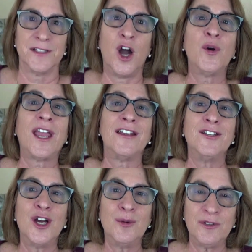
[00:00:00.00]
Okay,
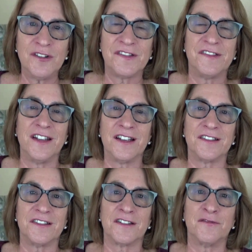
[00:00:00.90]
number 6
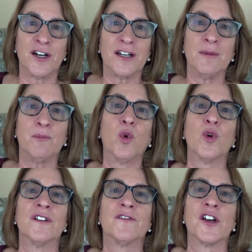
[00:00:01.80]
is it's very
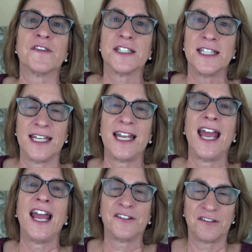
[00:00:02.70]
important for us to get
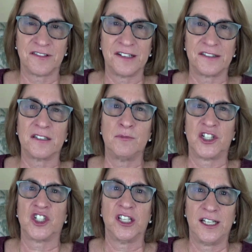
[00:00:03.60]
exercise,
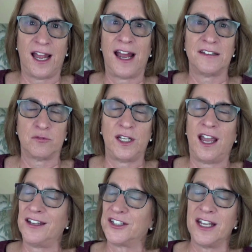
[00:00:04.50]
especially as we
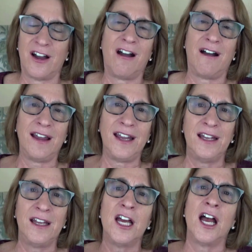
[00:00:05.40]
age. Now, I
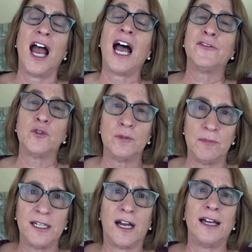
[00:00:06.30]
have to
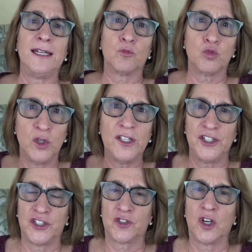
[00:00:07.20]
admit, I am really
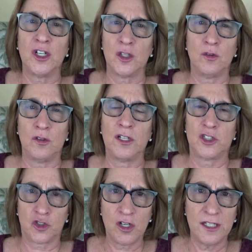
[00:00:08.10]

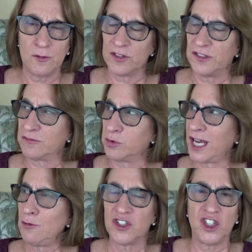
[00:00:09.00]
struggling with this. When
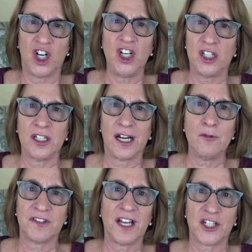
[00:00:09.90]
I was young, I
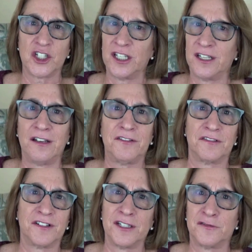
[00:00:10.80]
was actually an
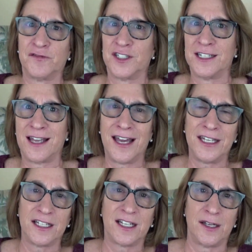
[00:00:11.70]
exercise
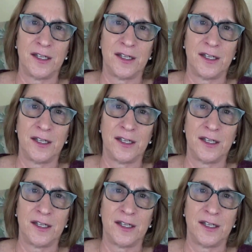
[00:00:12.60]
fanatic. I